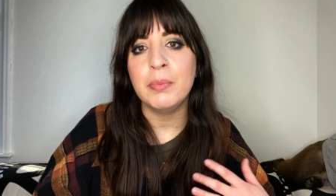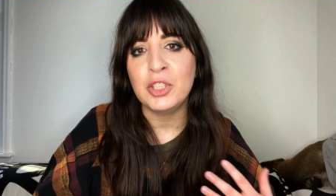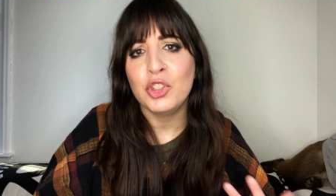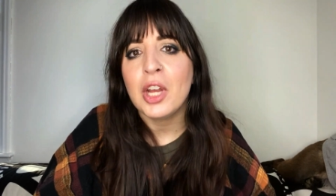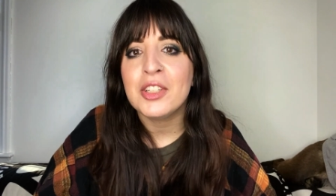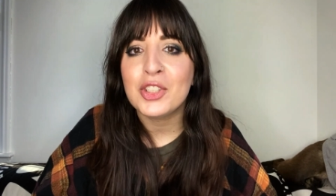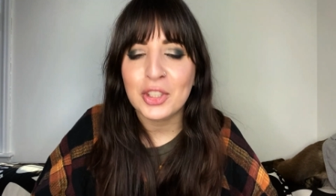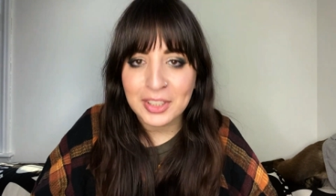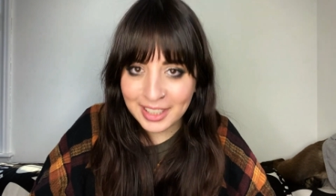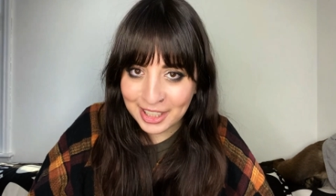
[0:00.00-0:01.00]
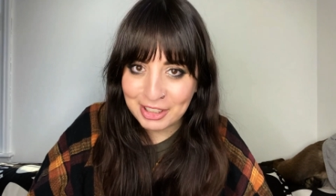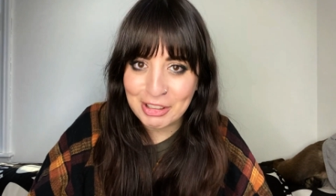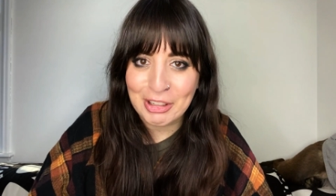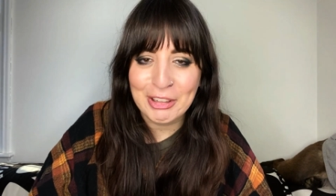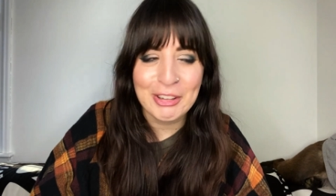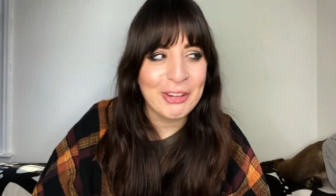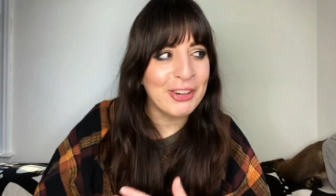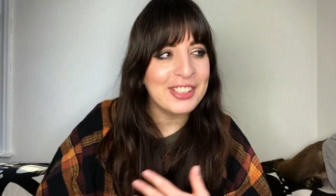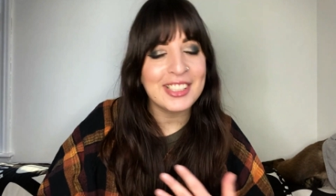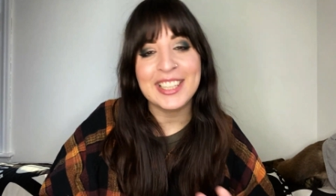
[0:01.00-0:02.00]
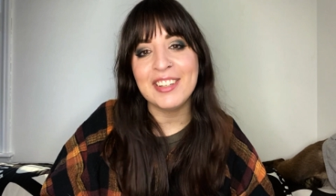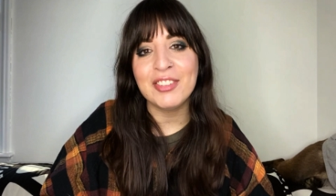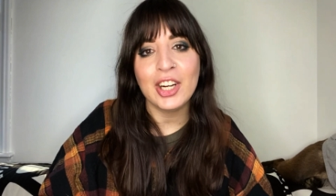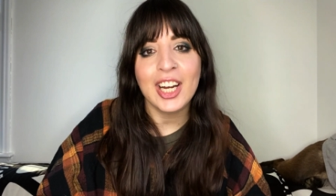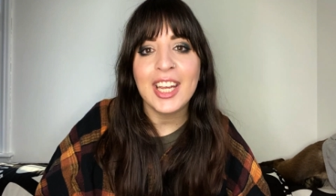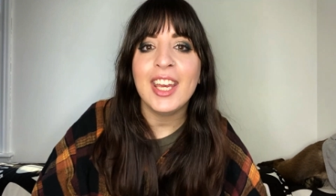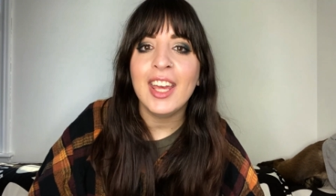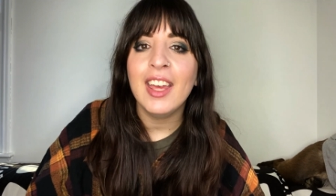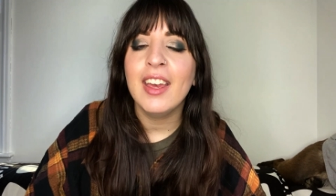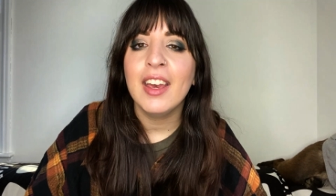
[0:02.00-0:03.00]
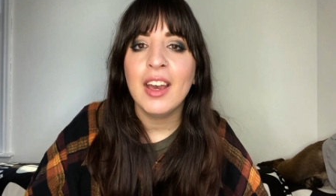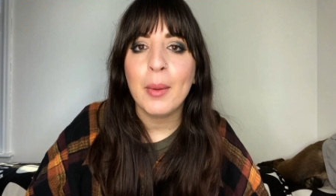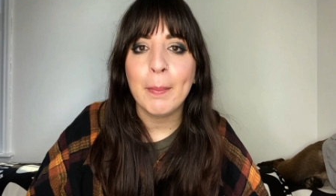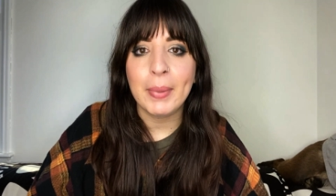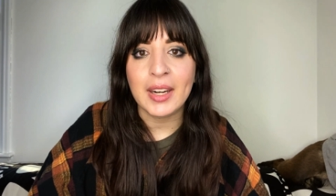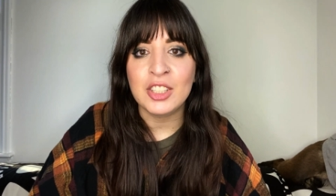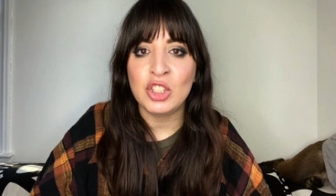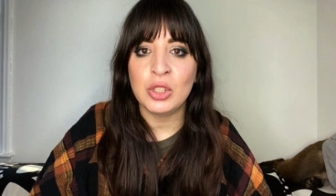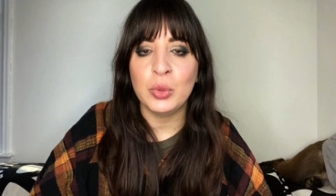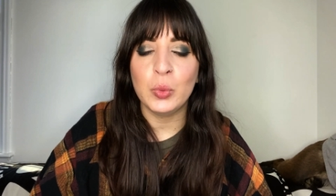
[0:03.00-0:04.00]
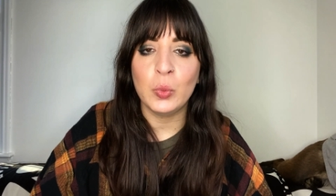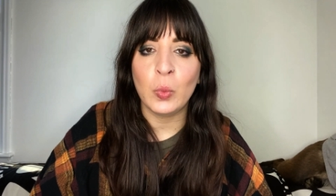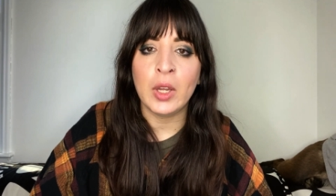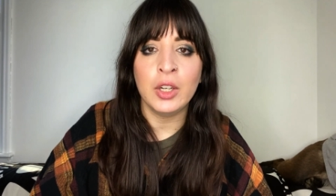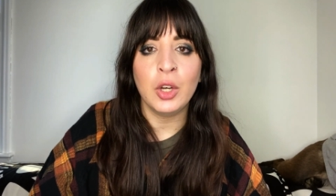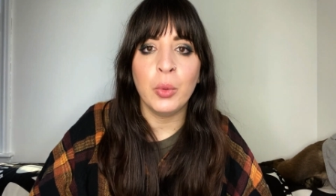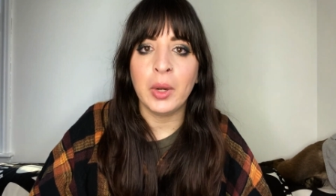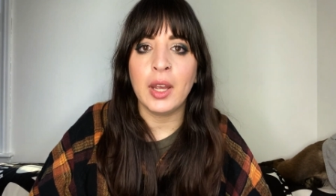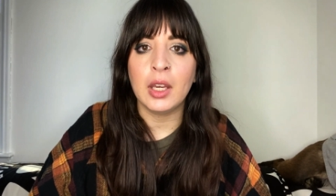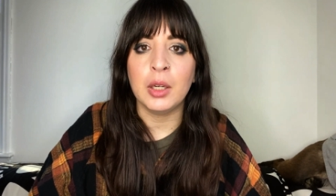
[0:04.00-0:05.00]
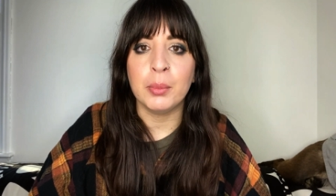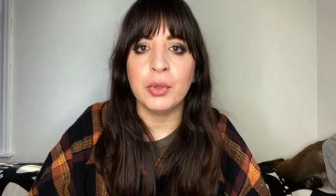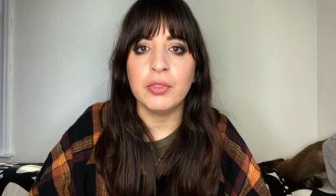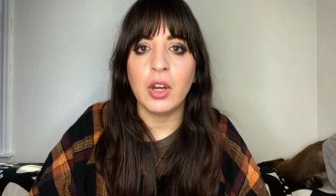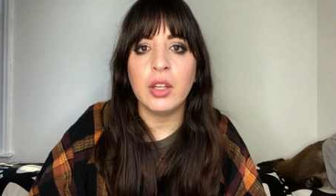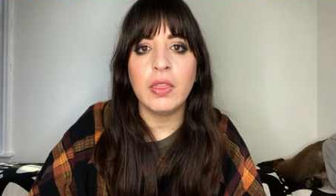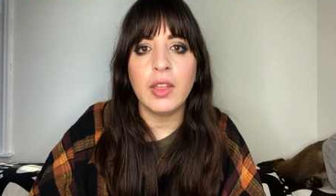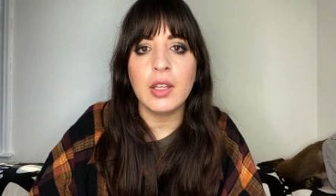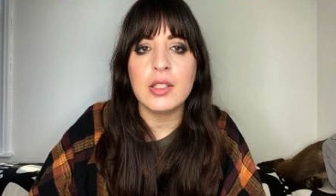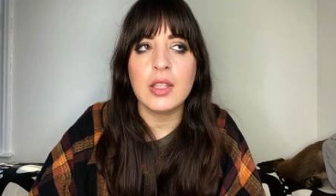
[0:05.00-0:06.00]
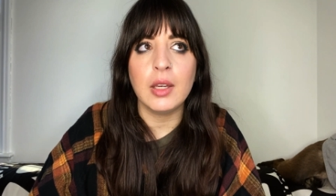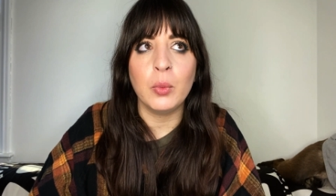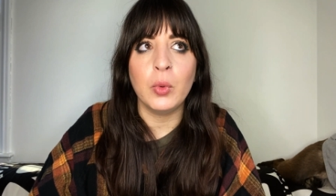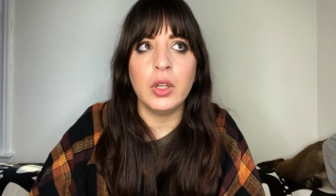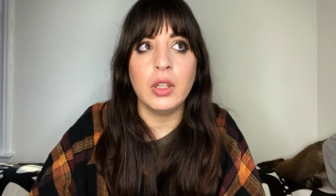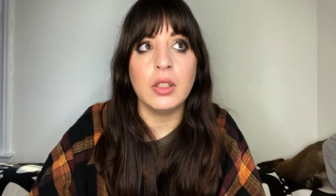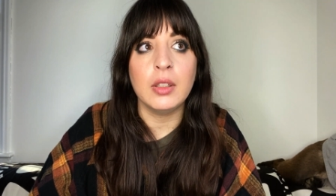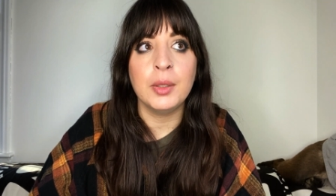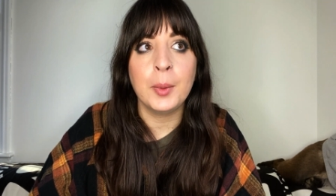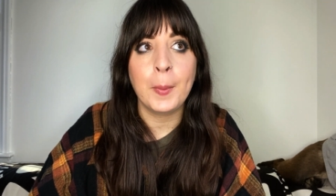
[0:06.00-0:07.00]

be gentle in your delivery, but I do want to know what I can improve on. Things that would